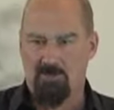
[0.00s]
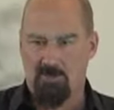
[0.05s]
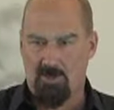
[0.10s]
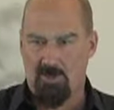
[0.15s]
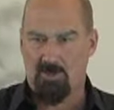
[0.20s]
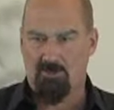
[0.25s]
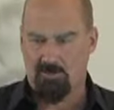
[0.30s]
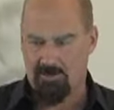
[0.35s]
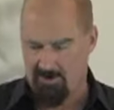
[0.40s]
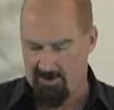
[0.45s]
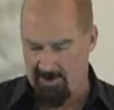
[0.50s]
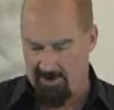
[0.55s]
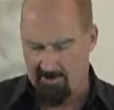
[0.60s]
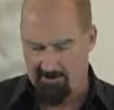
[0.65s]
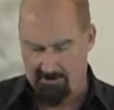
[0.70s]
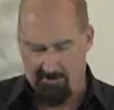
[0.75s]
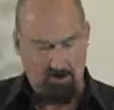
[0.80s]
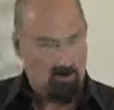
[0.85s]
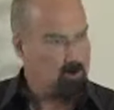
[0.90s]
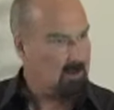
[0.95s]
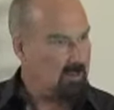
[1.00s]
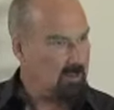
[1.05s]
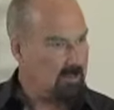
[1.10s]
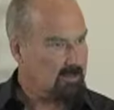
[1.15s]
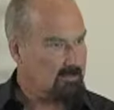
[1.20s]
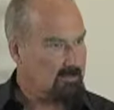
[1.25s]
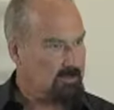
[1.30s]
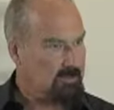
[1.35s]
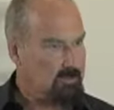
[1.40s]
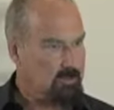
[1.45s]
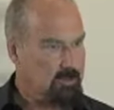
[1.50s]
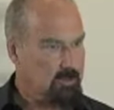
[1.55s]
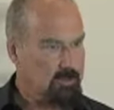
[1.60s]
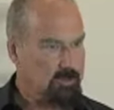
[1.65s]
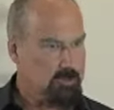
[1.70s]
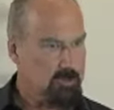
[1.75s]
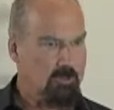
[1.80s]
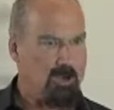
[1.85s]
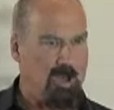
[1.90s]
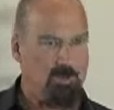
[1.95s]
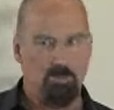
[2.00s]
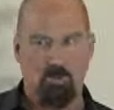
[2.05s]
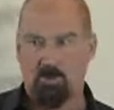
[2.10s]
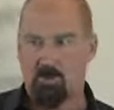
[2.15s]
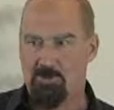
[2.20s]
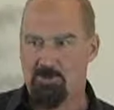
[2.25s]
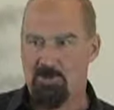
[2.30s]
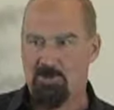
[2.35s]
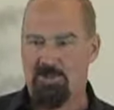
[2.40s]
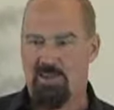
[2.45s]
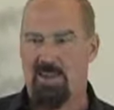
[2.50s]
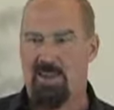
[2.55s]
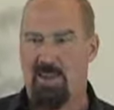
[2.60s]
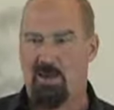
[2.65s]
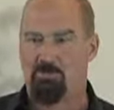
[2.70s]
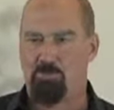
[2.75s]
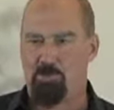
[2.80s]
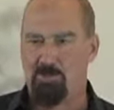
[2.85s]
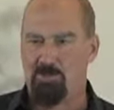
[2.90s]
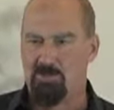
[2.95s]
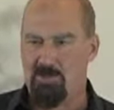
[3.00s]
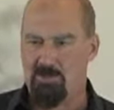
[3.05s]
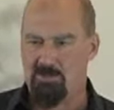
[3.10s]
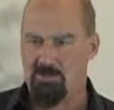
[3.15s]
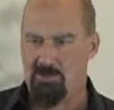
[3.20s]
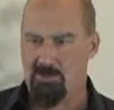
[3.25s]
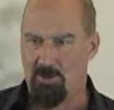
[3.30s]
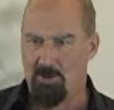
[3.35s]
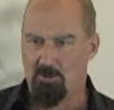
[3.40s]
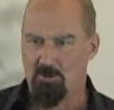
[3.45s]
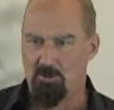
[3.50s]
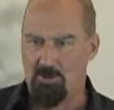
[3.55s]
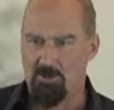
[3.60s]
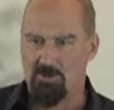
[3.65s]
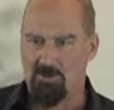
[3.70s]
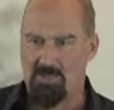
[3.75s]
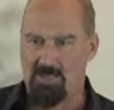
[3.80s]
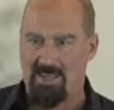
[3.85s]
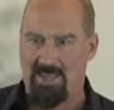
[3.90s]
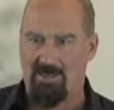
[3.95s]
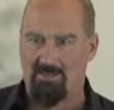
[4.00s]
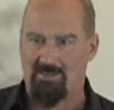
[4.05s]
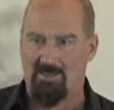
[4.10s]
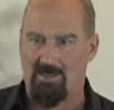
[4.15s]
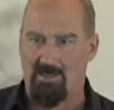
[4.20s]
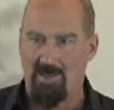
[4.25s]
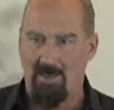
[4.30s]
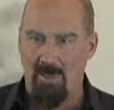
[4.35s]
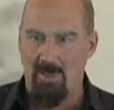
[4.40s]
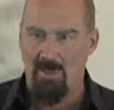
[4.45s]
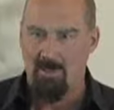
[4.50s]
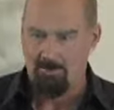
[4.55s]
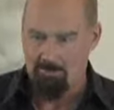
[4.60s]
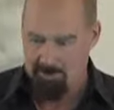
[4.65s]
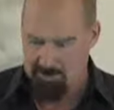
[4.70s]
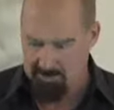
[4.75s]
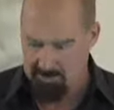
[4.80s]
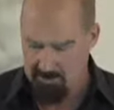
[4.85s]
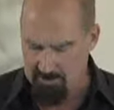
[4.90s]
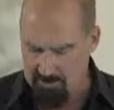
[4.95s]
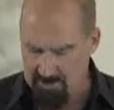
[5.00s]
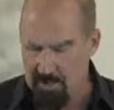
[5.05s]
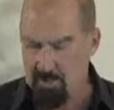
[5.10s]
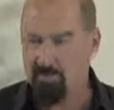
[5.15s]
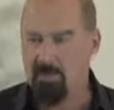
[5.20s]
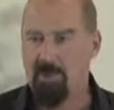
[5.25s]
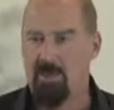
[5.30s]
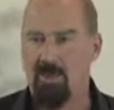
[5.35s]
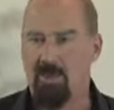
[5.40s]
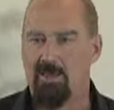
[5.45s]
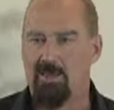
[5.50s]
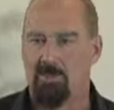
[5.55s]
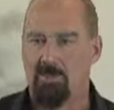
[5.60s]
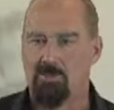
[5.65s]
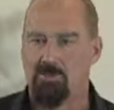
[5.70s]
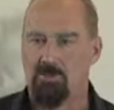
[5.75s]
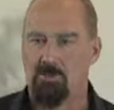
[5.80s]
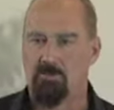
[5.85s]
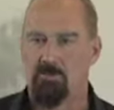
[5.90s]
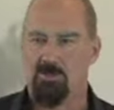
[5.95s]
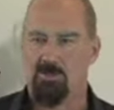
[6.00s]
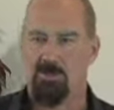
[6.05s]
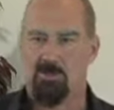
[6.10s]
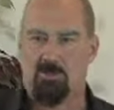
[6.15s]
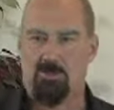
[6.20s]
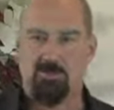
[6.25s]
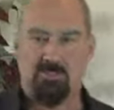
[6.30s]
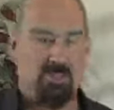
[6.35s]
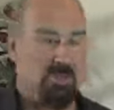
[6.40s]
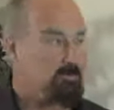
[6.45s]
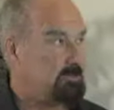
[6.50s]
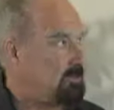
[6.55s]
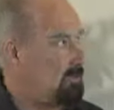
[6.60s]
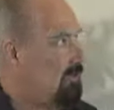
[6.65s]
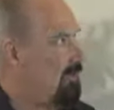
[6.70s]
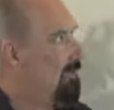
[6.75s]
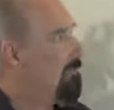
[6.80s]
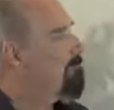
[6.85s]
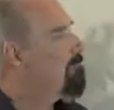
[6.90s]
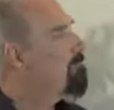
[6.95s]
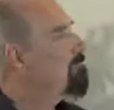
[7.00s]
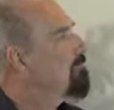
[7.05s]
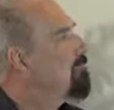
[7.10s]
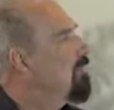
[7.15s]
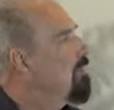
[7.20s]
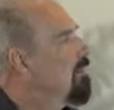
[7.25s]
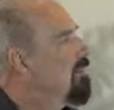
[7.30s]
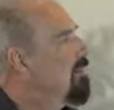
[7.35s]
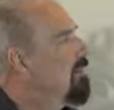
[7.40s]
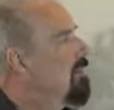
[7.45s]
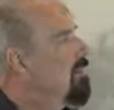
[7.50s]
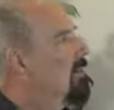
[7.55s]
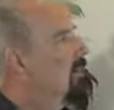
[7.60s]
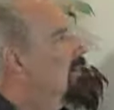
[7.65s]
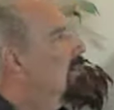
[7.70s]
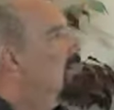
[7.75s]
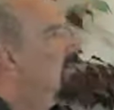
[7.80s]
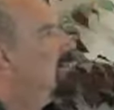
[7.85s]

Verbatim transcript: even if you have, you know, like two two apples or ten apples, those are numbers and counting. But to manipulate those numbers conceptually uh,